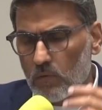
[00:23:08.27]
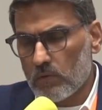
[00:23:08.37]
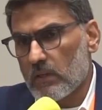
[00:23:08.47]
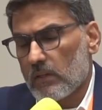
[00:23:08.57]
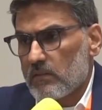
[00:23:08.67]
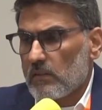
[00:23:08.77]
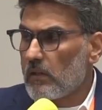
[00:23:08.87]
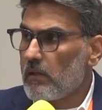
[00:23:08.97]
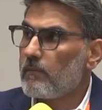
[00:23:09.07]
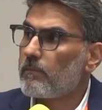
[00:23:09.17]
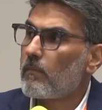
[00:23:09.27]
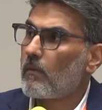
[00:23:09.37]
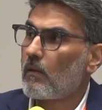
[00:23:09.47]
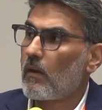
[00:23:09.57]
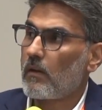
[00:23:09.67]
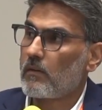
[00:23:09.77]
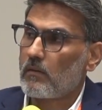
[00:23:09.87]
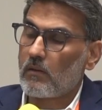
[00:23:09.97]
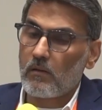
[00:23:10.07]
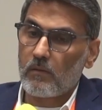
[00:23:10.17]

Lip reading: for Gen Z, and